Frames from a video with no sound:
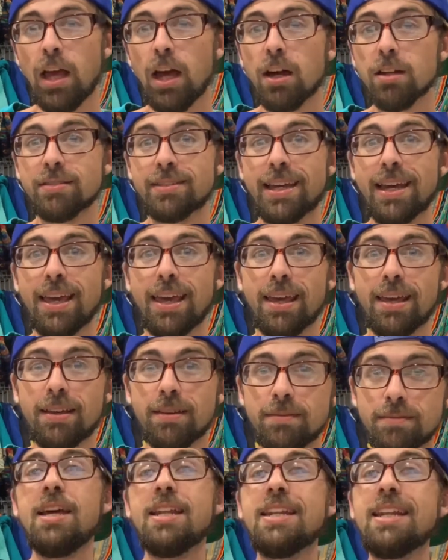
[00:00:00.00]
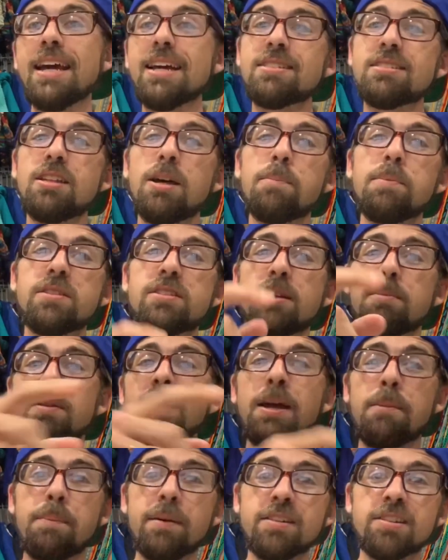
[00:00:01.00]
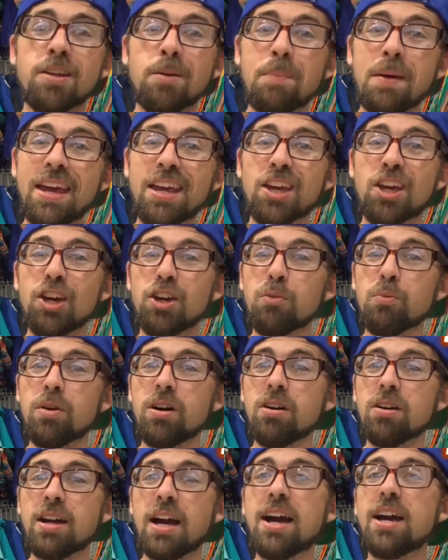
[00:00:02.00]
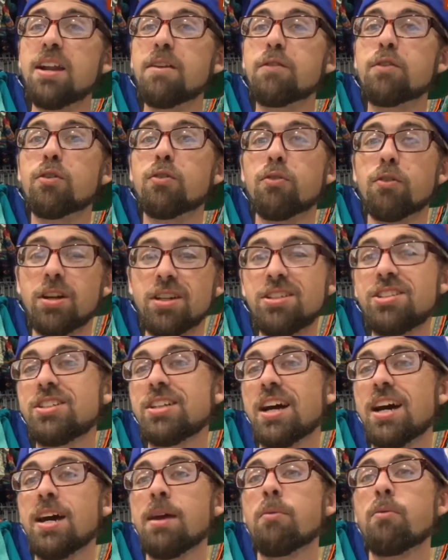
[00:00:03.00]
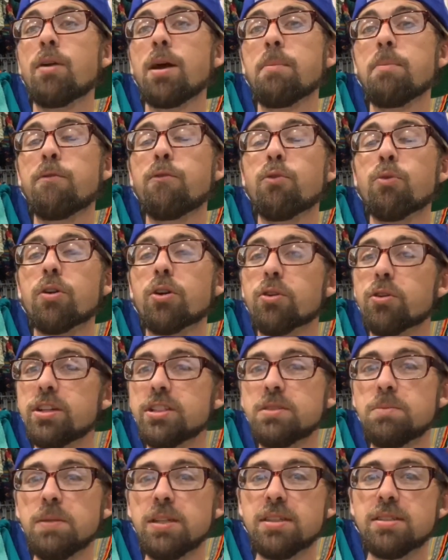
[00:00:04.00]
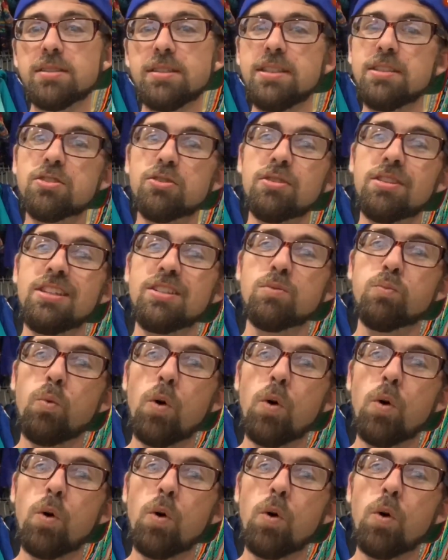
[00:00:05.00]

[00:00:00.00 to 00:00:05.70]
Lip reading: I'll take it. Next up is something I picked up at Goodwill, kind of crunch time right before Christmas. These are these